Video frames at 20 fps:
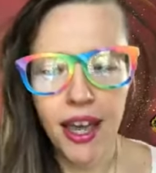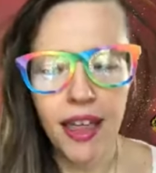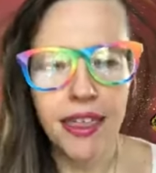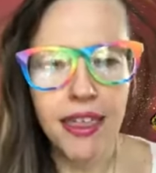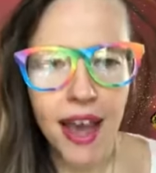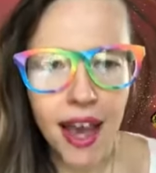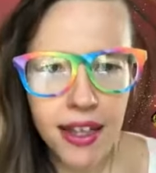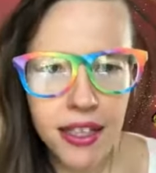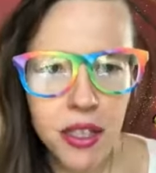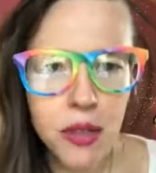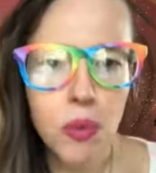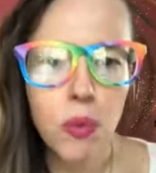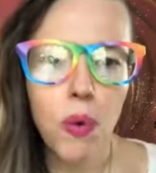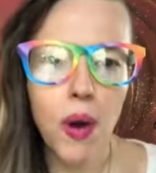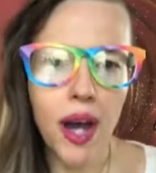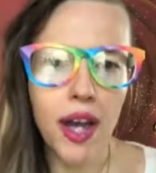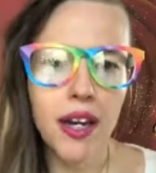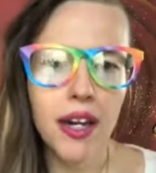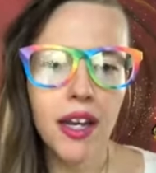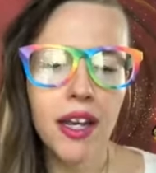And that's
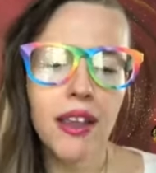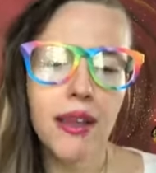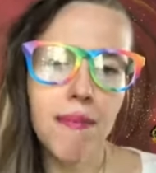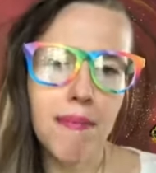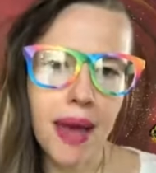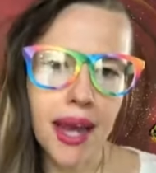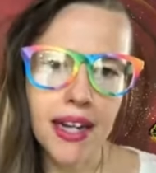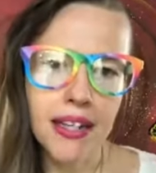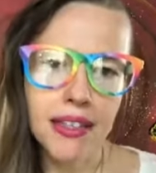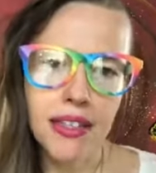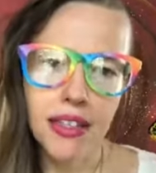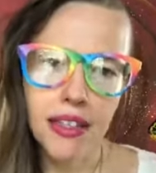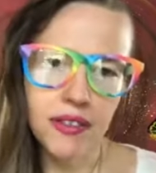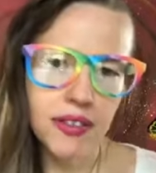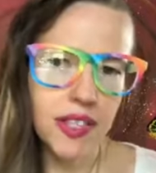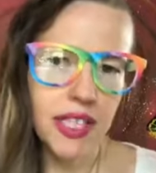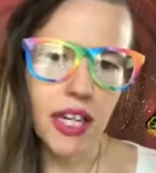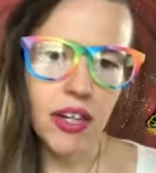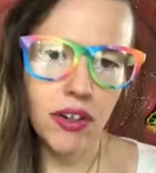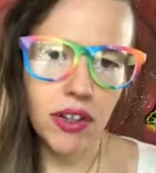what the medicine
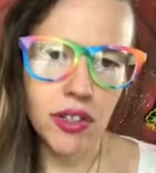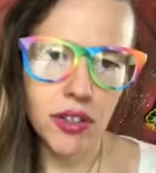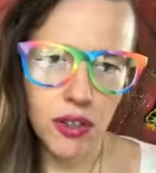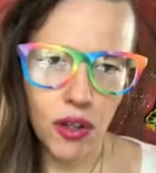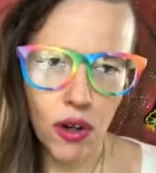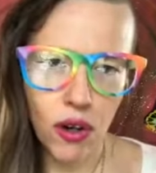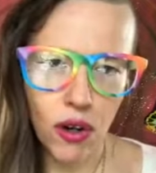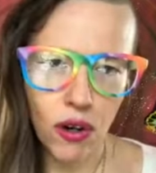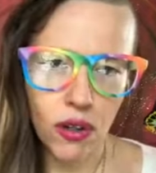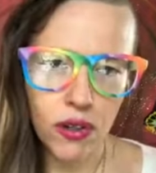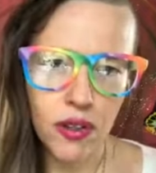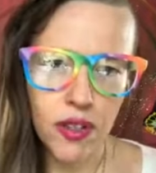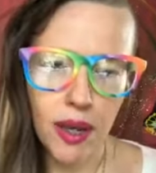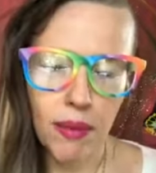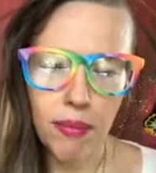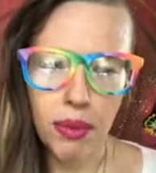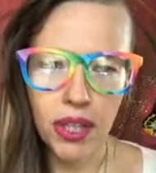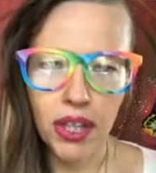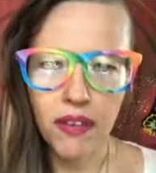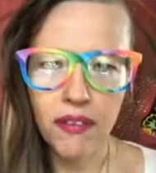of sacred
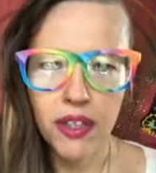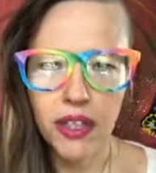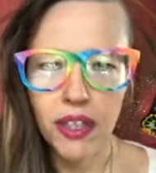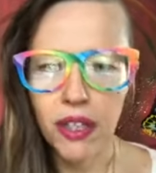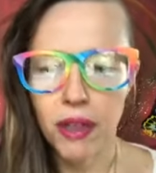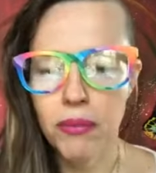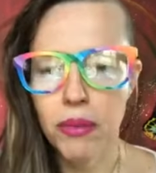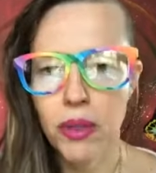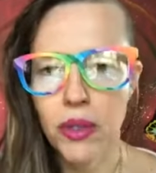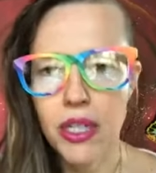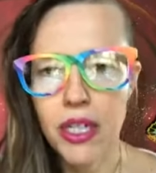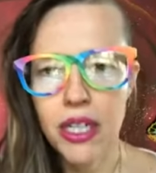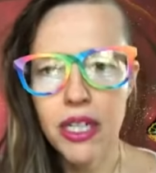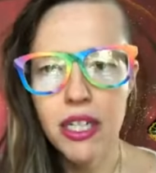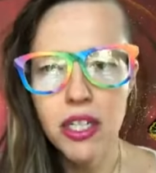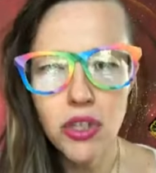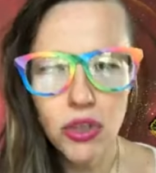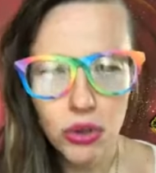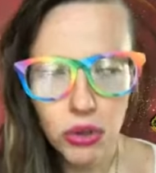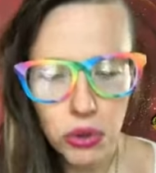circles and beloved
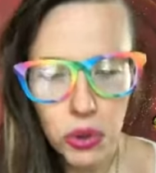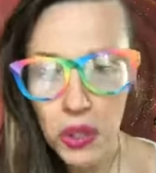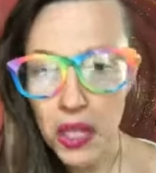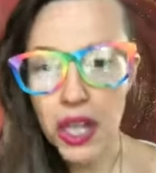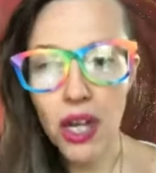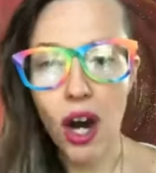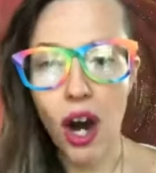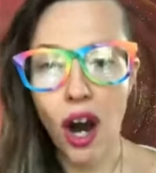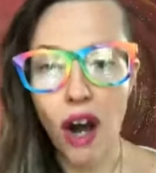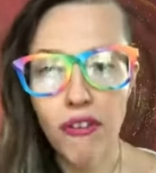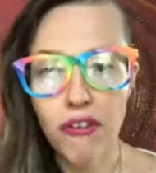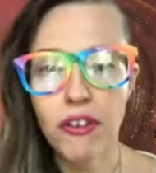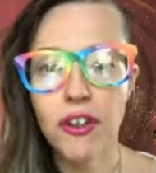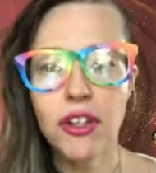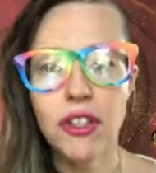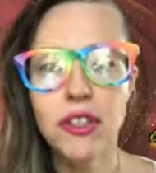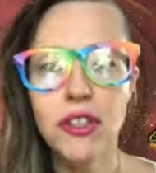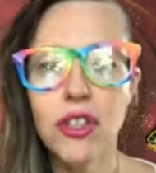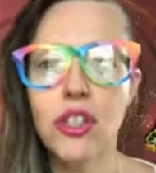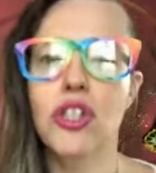community truly
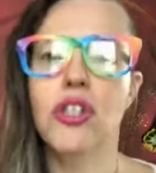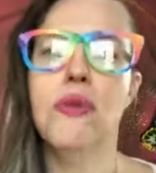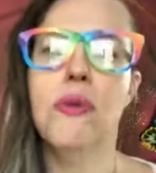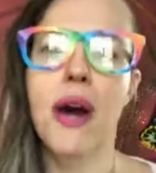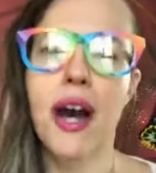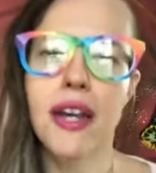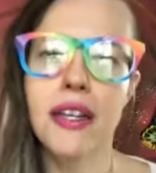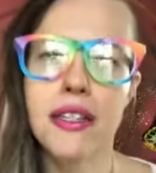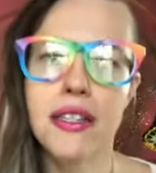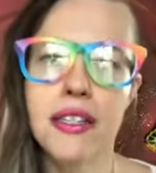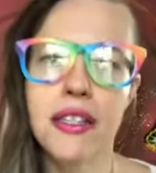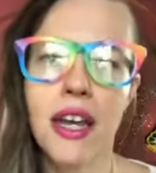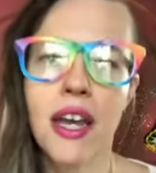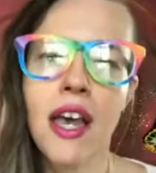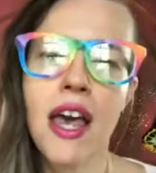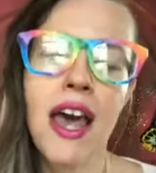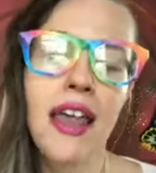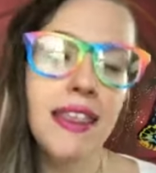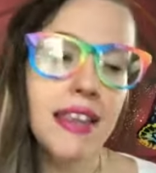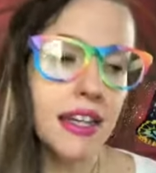offers to us.
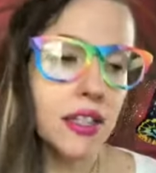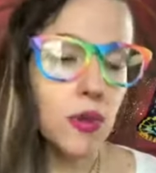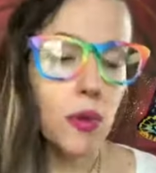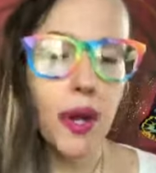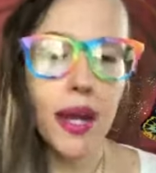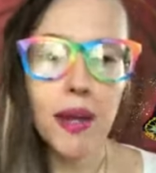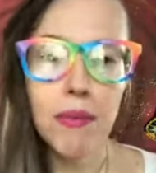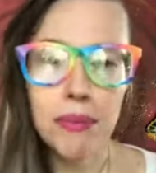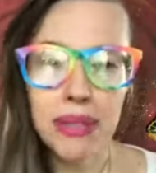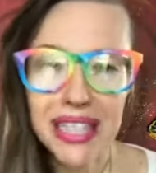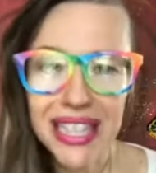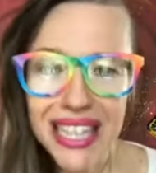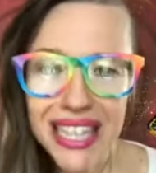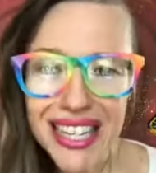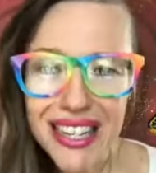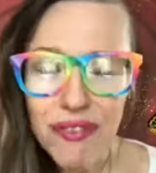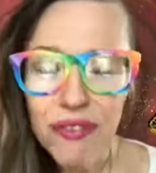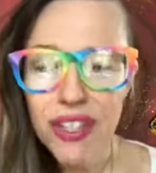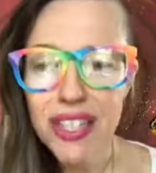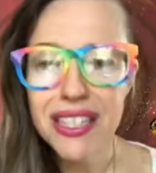And that's why I
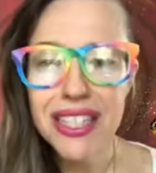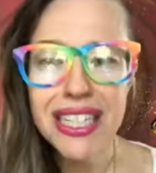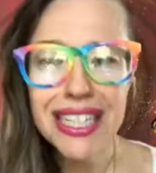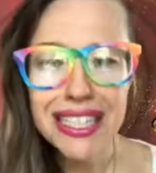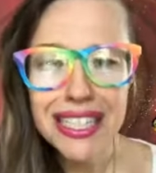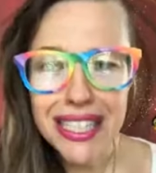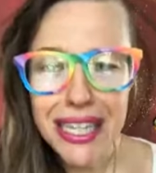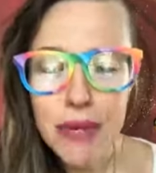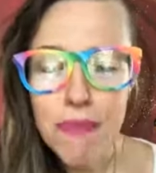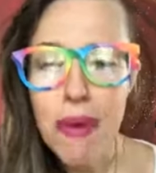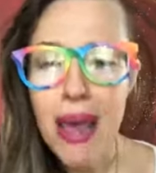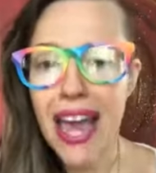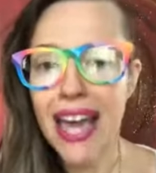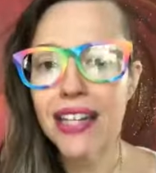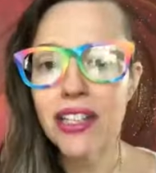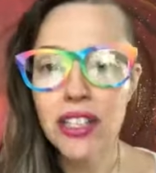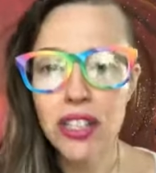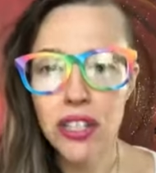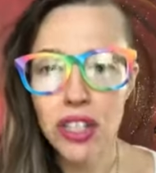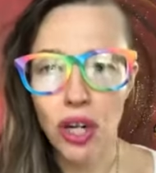believe it is a deep
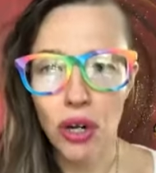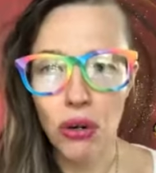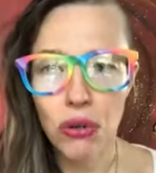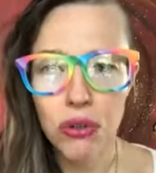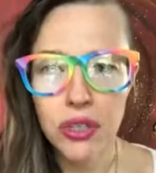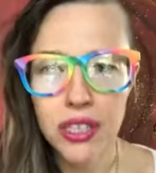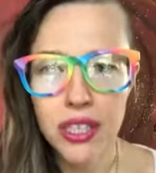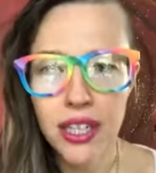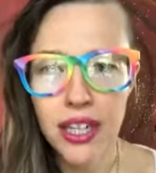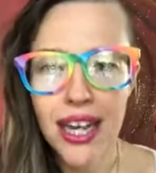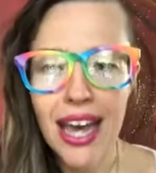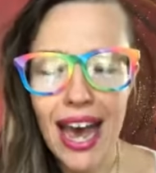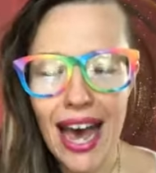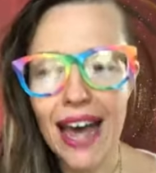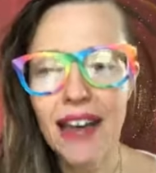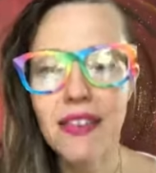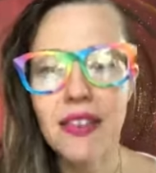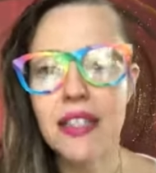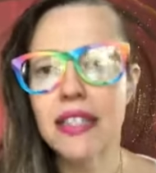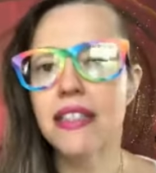antidote
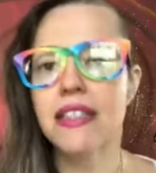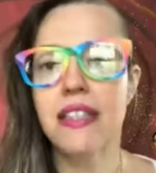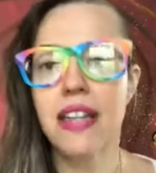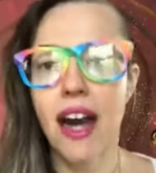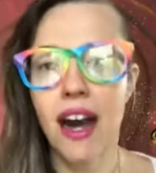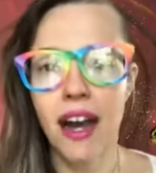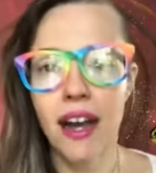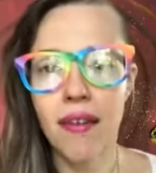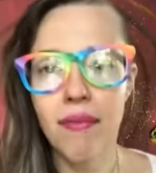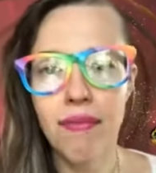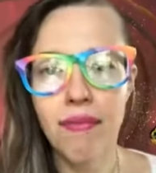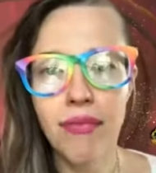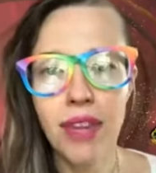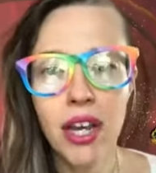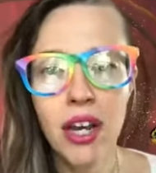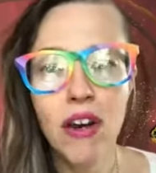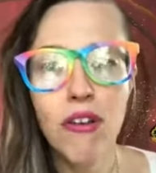at this time